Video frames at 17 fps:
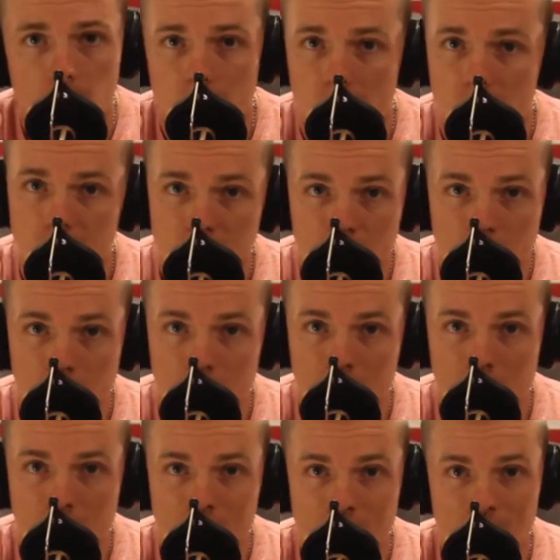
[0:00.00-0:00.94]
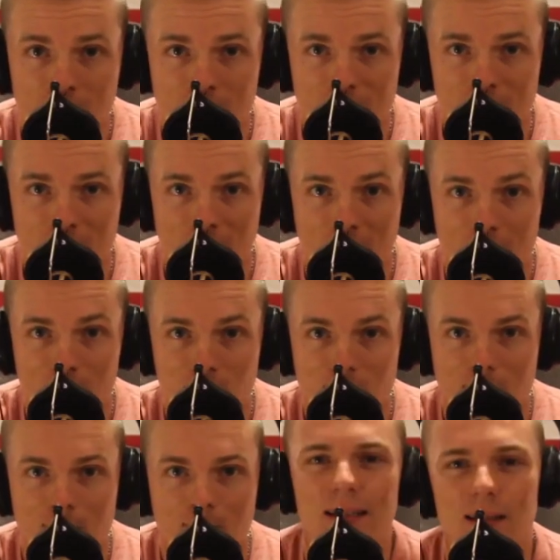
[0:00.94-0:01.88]
my buddy Sean cussed out the
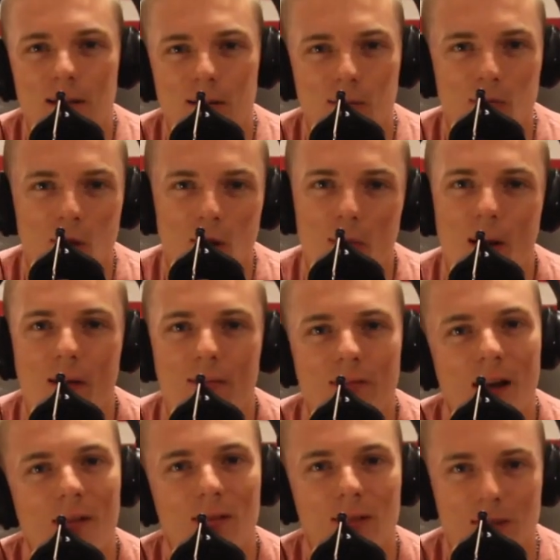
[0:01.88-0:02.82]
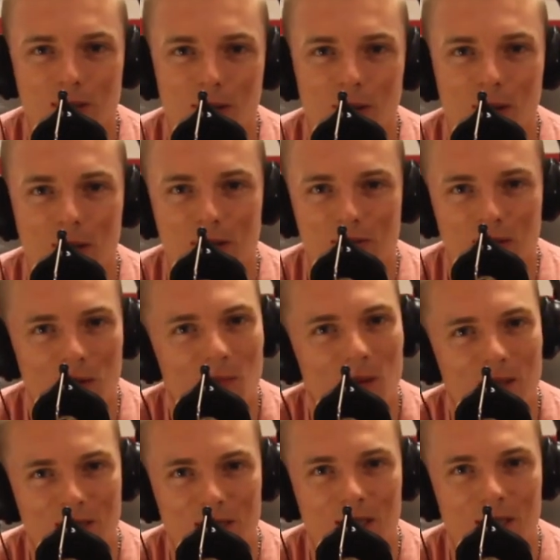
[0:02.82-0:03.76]
cops. One of my favorite stories from
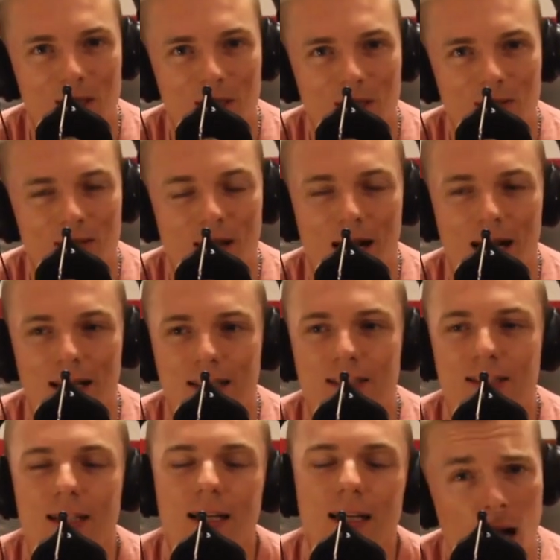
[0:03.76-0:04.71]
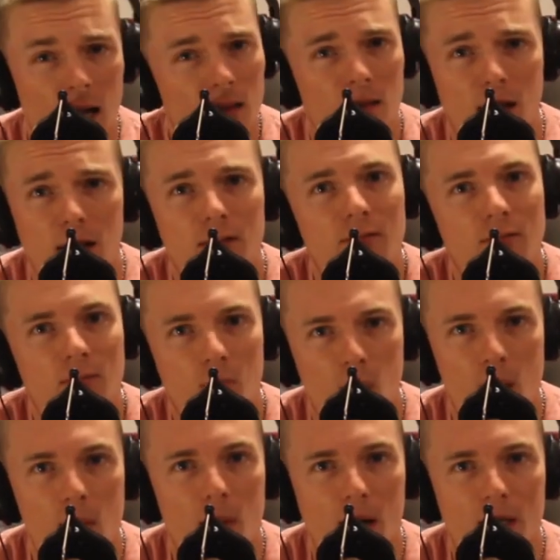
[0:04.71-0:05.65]
my senior year of college. I love
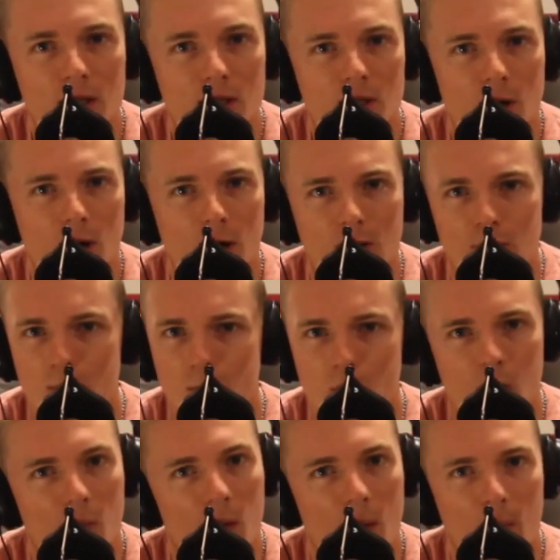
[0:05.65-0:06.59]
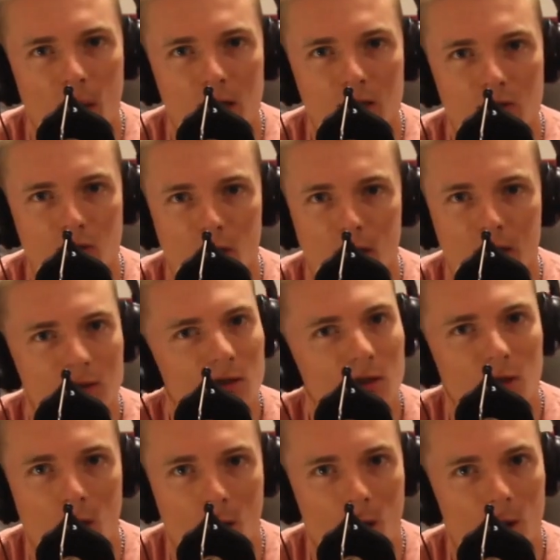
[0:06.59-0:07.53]
my buddy Sean, one of my best
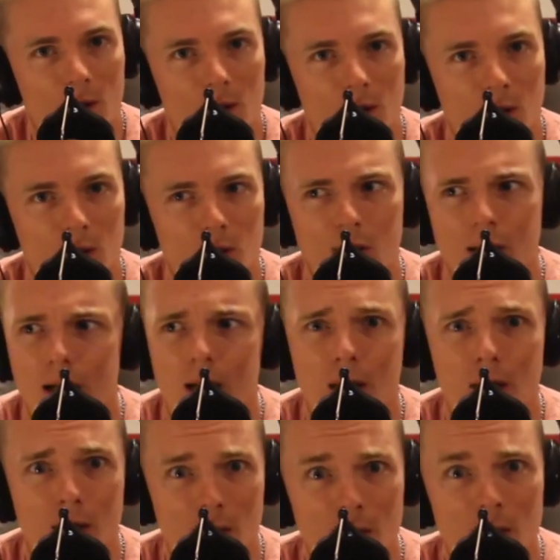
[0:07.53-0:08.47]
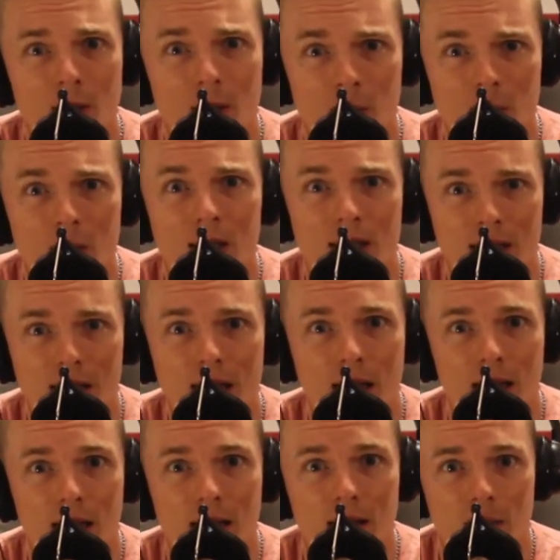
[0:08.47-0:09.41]
friends, heart of gold. Dude can be a
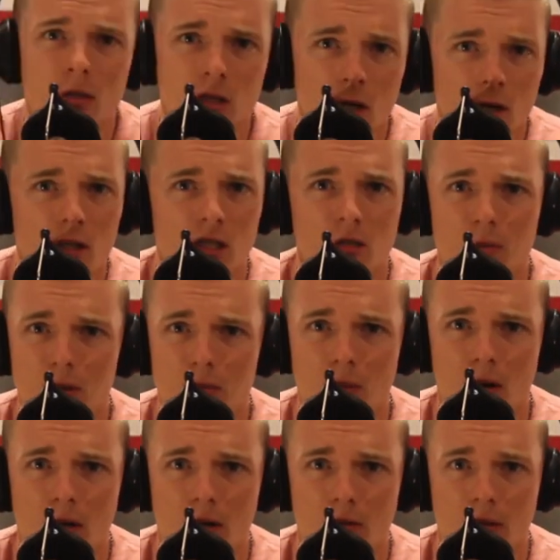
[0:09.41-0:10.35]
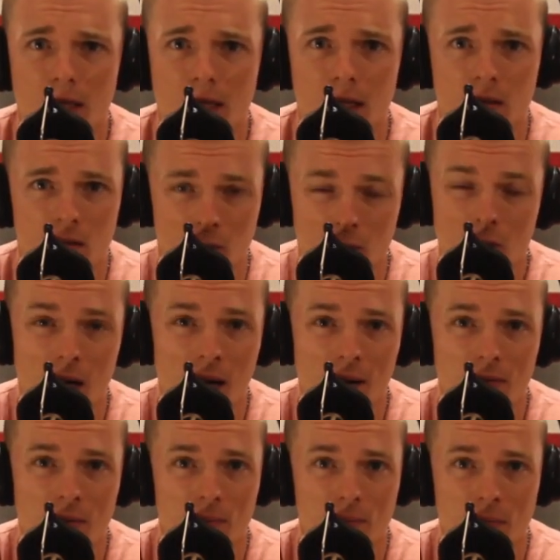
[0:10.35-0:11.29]
dick. It's our Christmas party weekend, and we're
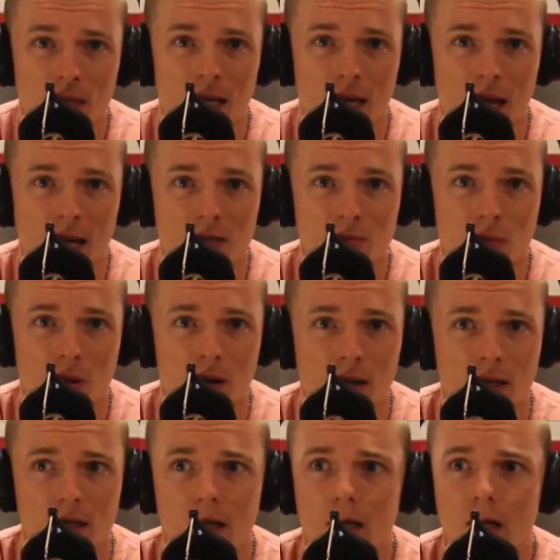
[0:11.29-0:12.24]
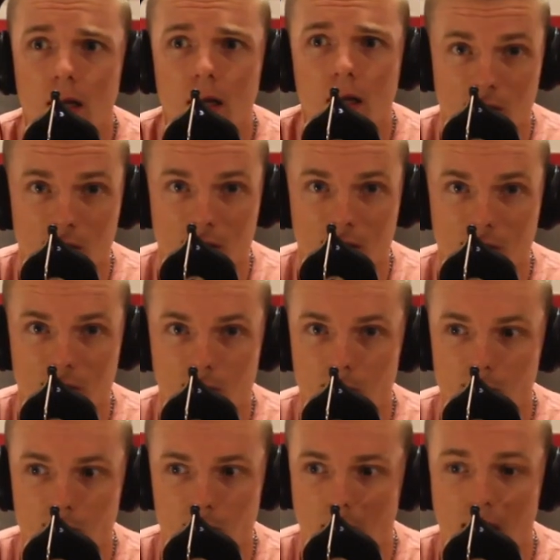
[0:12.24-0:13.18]
having a big-ass party. Christmas is
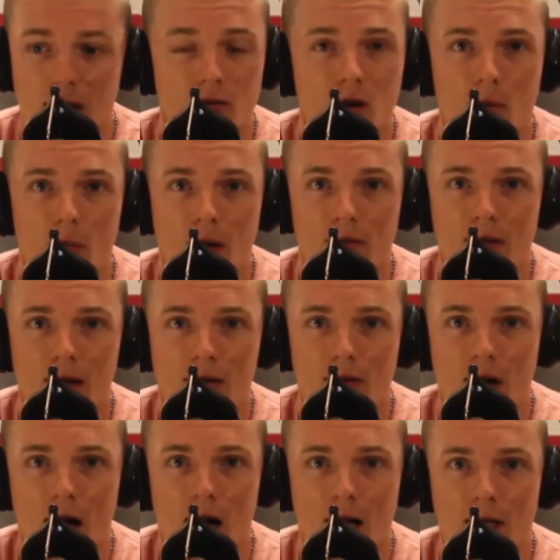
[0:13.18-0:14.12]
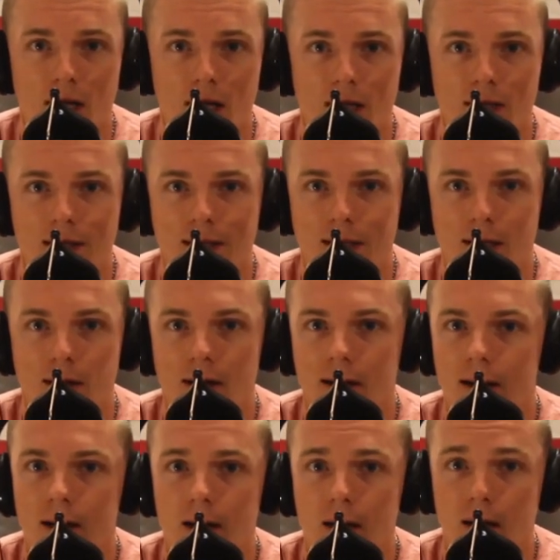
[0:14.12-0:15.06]
by far my favorite holiday of the year.
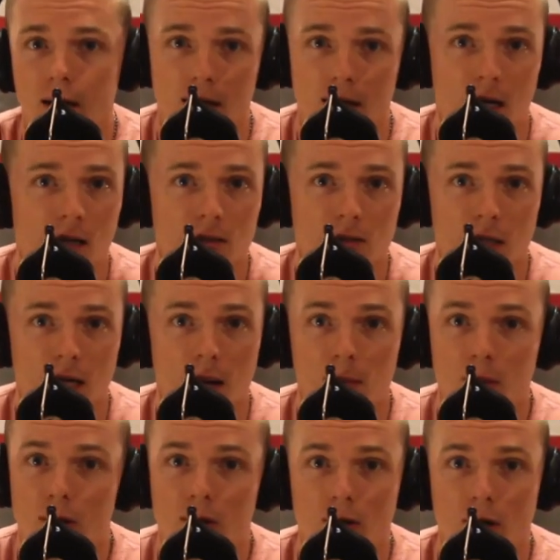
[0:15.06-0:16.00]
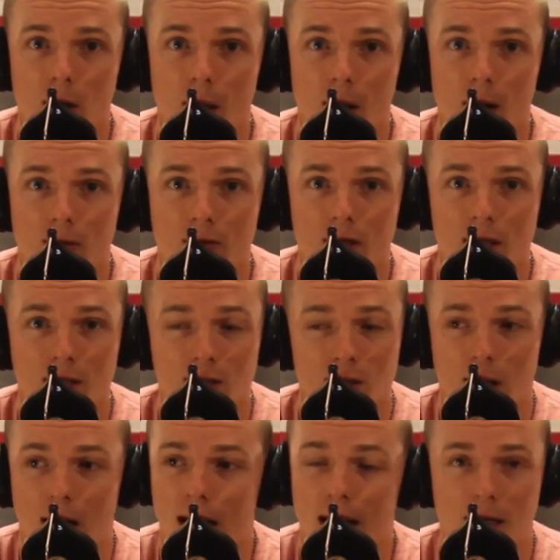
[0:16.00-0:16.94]
And I was like, I'm going all out for this.
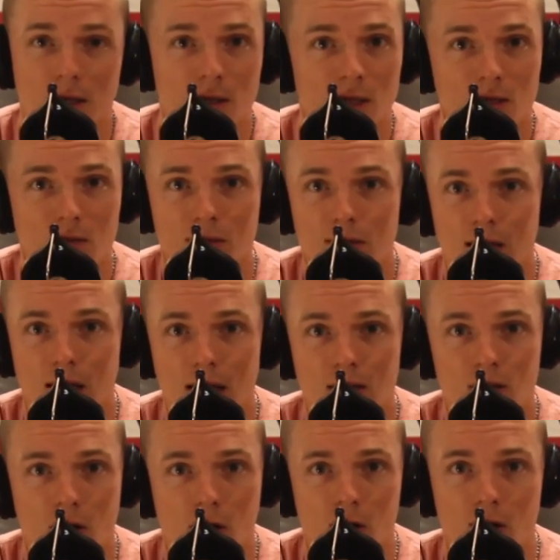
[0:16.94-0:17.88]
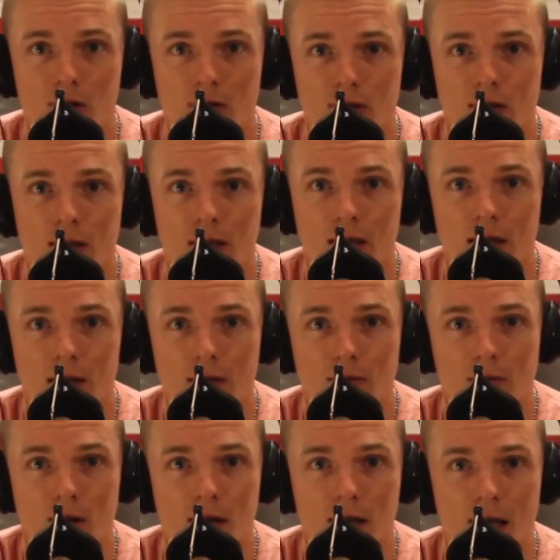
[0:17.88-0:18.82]
So I had Christmas lights all over the
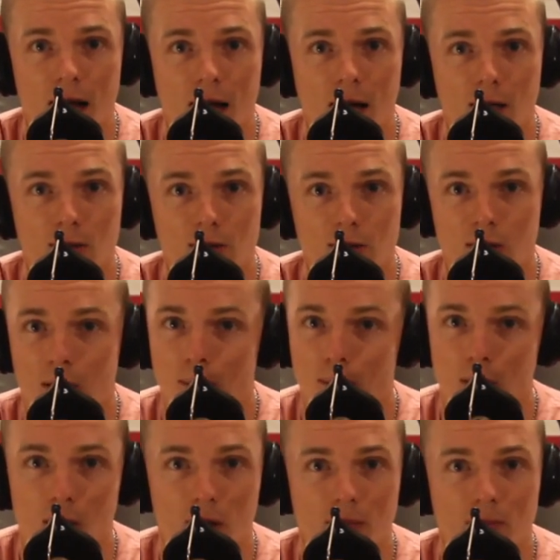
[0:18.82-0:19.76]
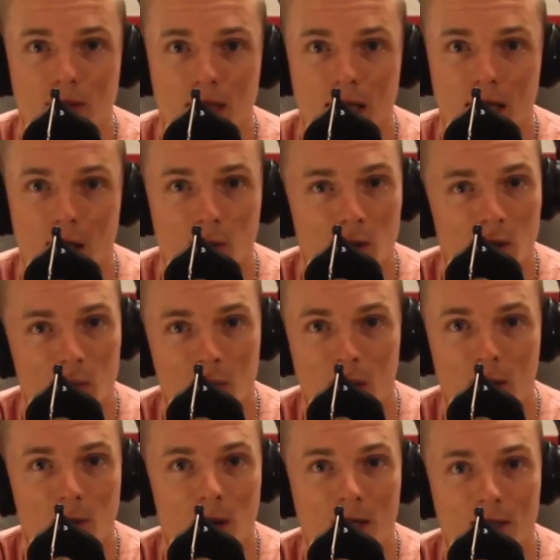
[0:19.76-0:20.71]
front of the house, a blow-up Santa with a
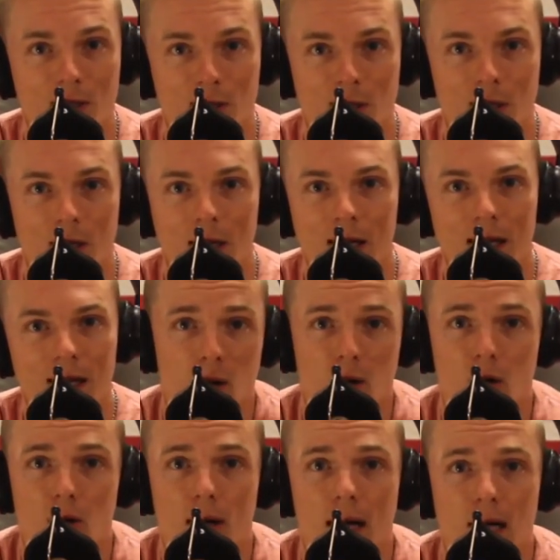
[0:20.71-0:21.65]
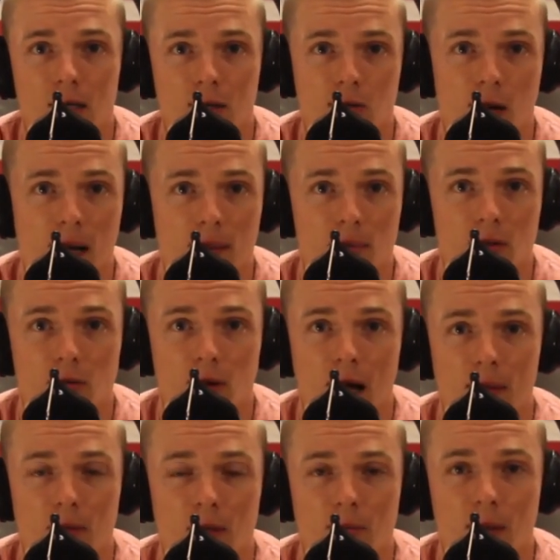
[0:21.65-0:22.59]
Budweiser. We had the whole house wrapped in
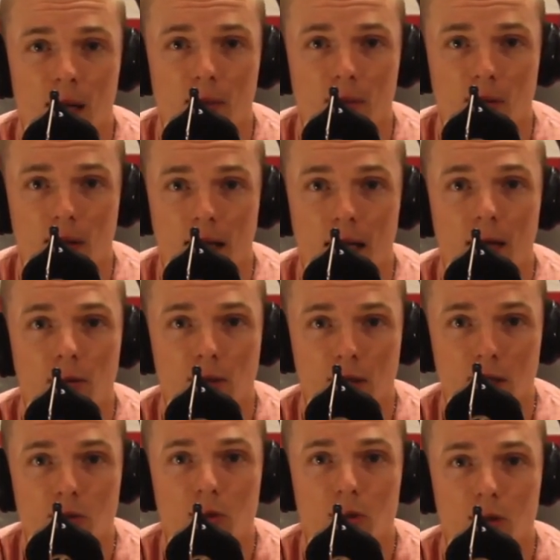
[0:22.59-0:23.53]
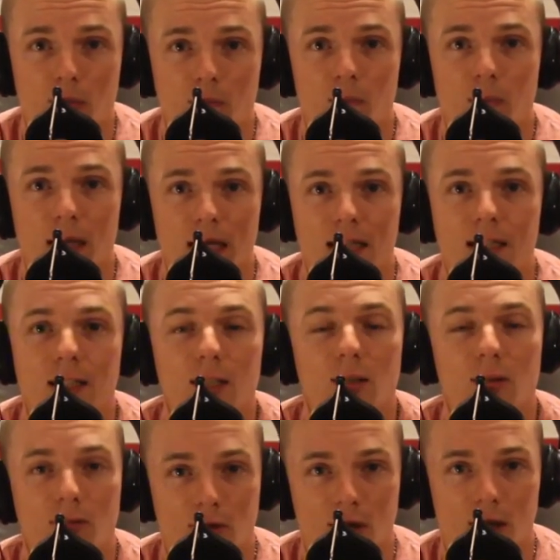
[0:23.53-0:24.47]
wrapping paper. This was a big
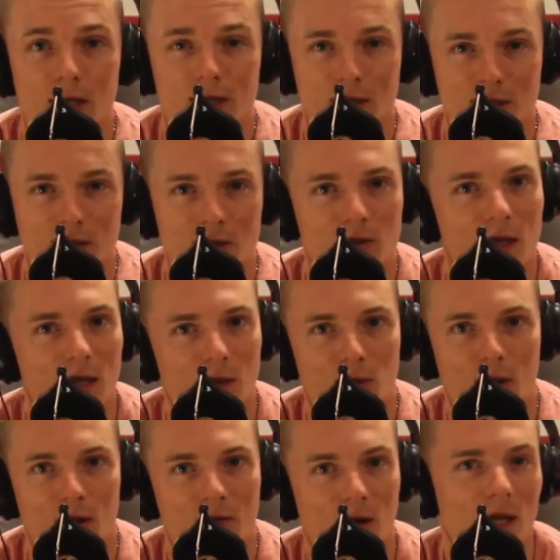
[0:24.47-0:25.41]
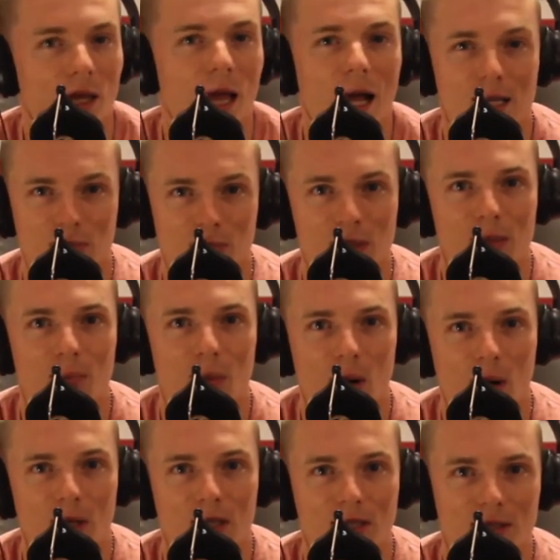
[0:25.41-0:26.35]
deal for us. This was like one of our last big
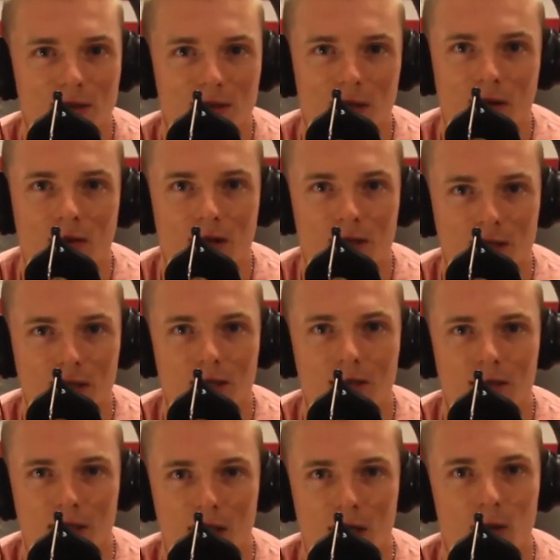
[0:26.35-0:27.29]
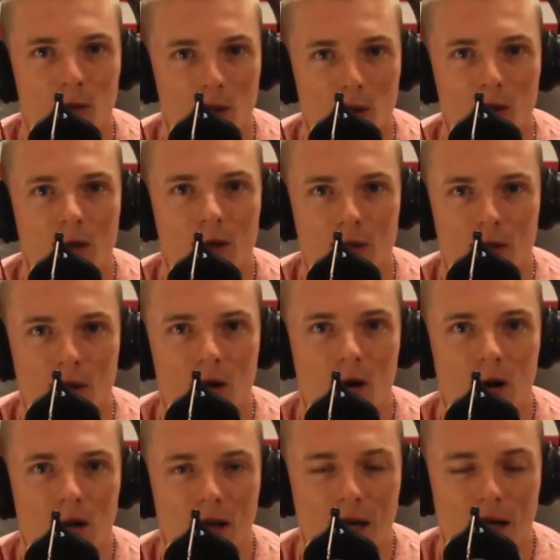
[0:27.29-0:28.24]
parties of our senior year. We were going to go
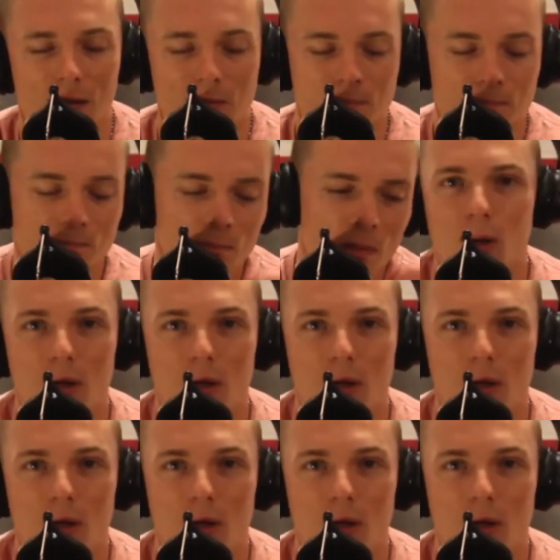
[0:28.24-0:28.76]
all out.